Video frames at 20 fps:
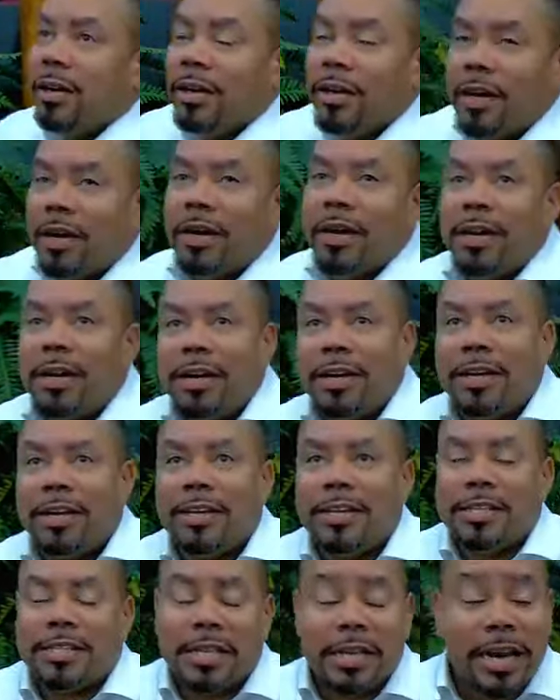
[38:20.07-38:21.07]
Uh,
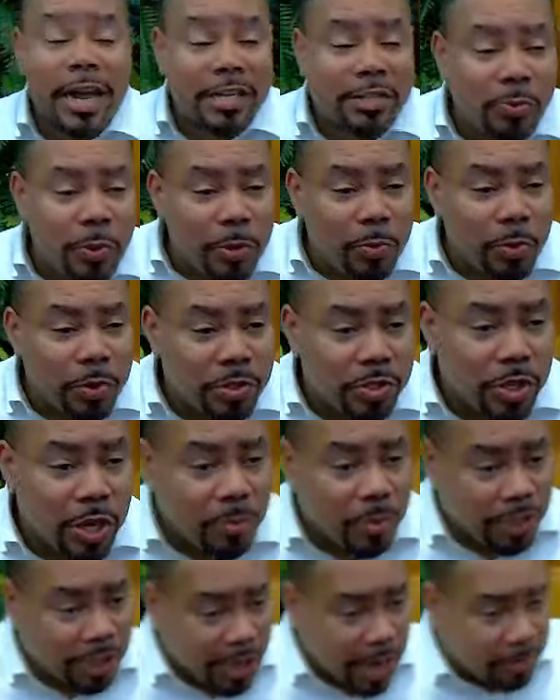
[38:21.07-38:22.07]
let's see. Next week we'll start
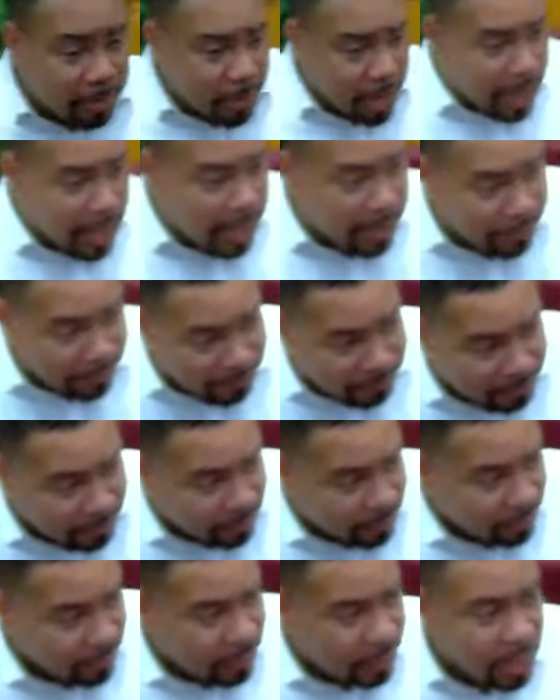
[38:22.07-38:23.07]
with chapter 8.
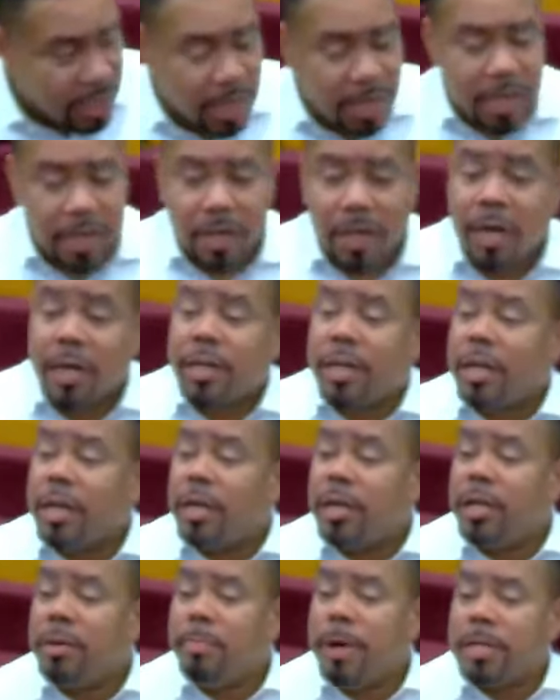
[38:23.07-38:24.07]
Again,
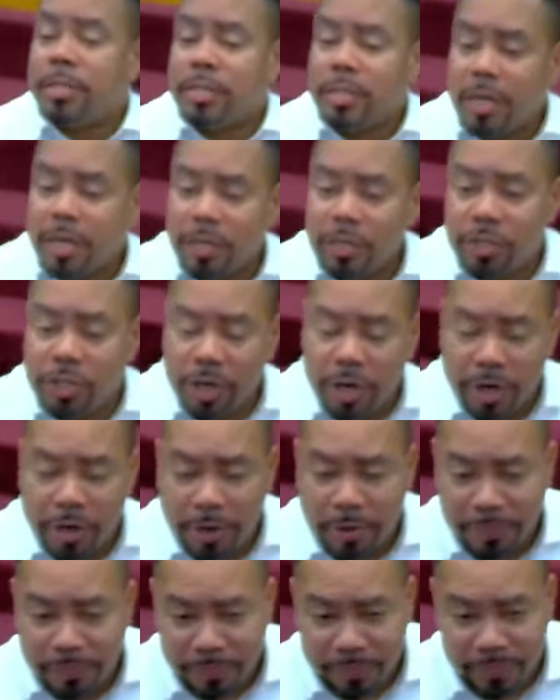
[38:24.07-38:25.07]
he makes another
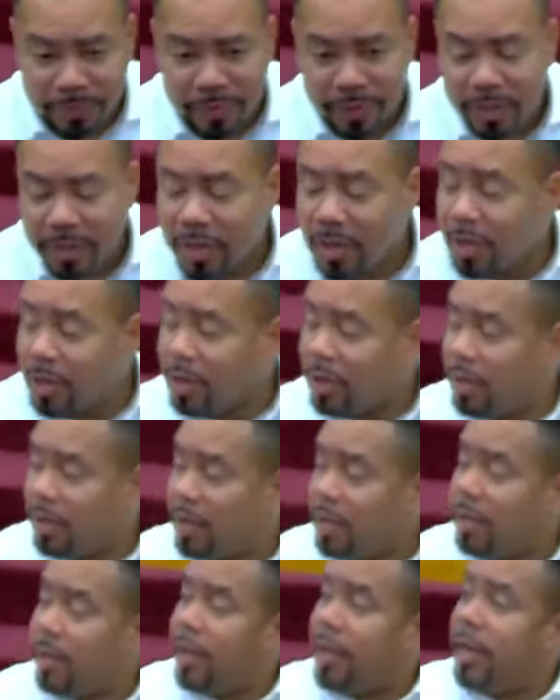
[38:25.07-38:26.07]
turn
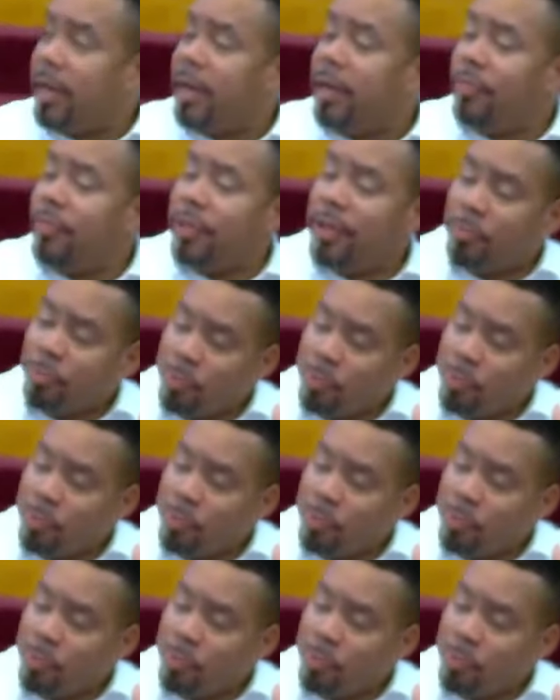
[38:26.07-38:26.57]
and then